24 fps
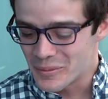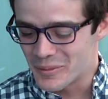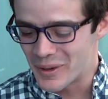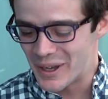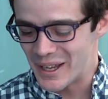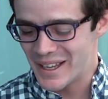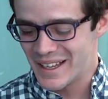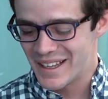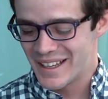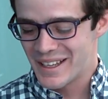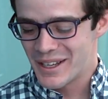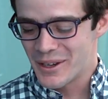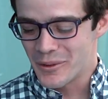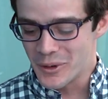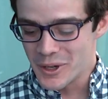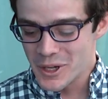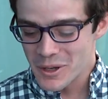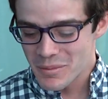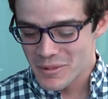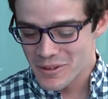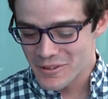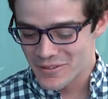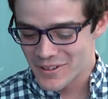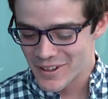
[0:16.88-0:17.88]
but
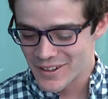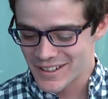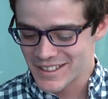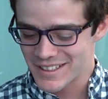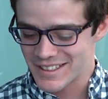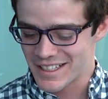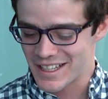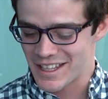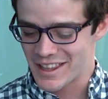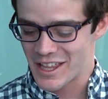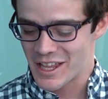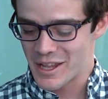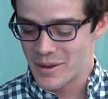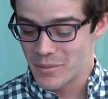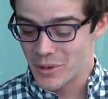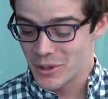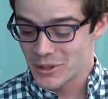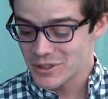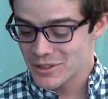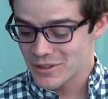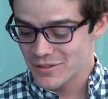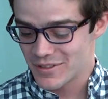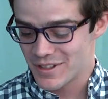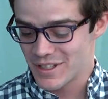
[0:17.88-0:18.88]
wouldn't it be fair to say that
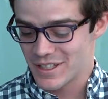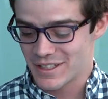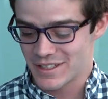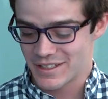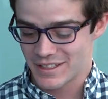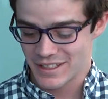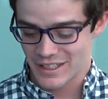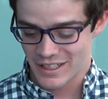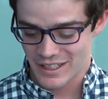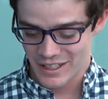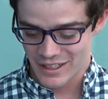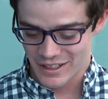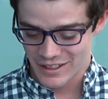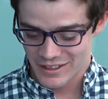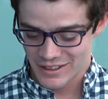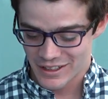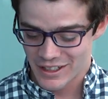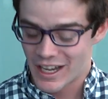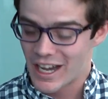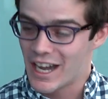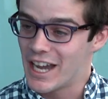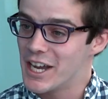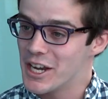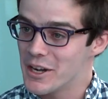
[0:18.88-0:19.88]
most of this uh,
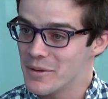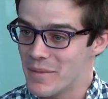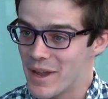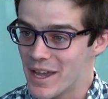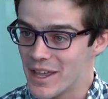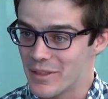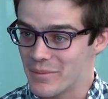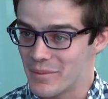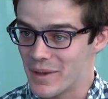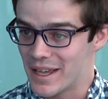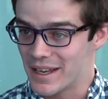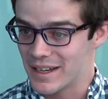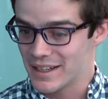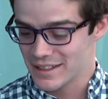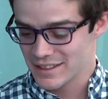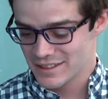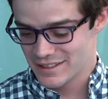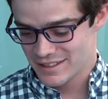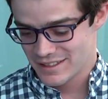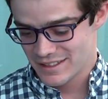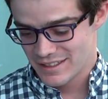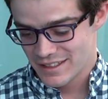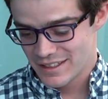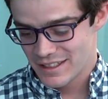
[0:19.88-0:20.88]
higher
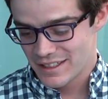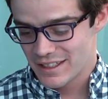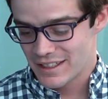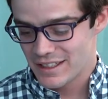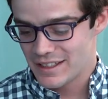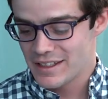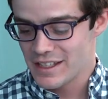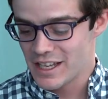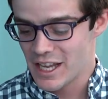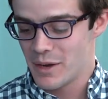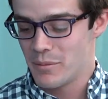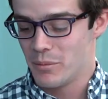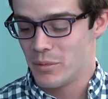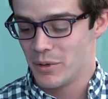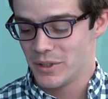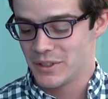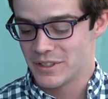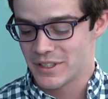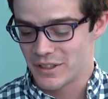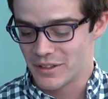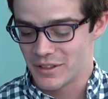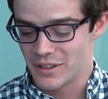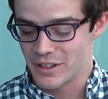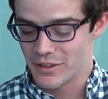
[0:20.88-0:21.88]
mathematics in the end
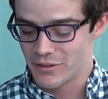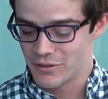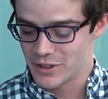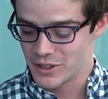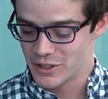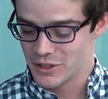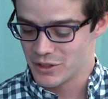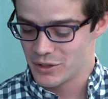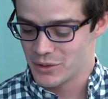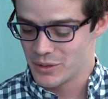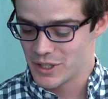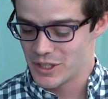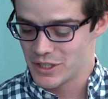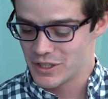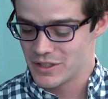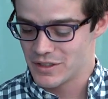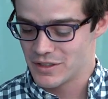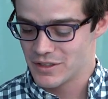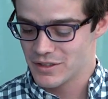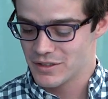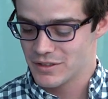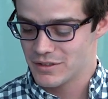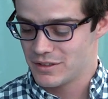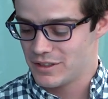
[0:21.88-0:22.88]
boils down to differential
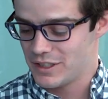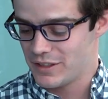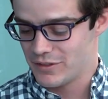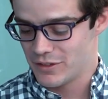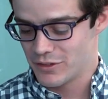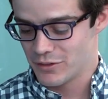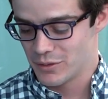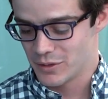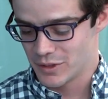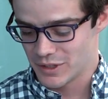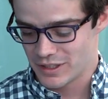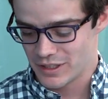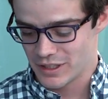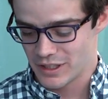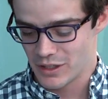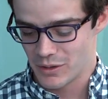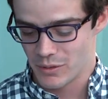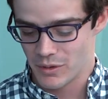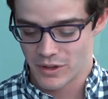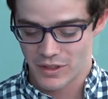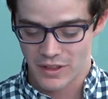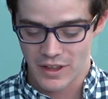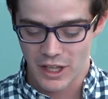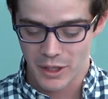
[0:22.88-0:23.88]
equations, even if we're
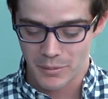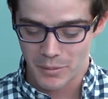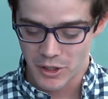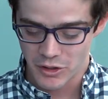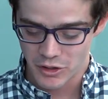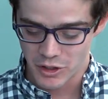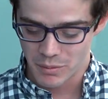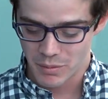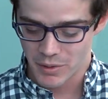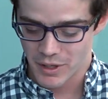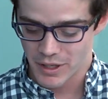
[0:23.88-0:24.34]
dealing with elementary